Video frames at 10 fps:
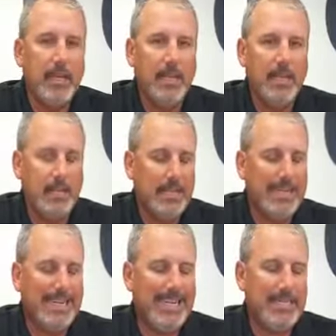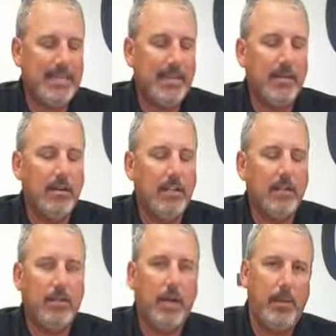Any liens that are on
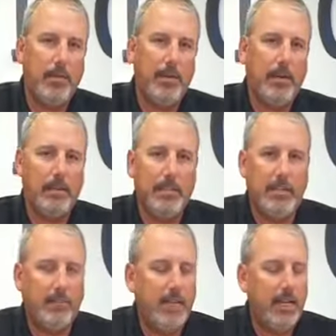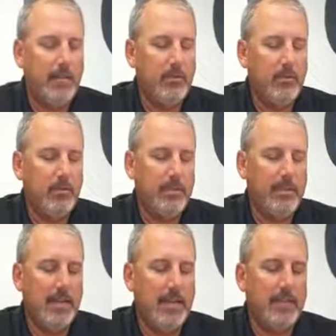the property are identified and will be
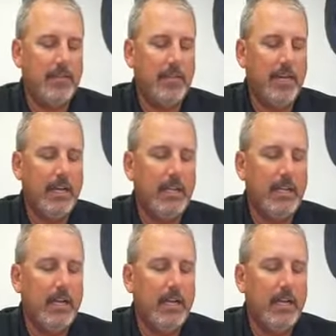satisfied.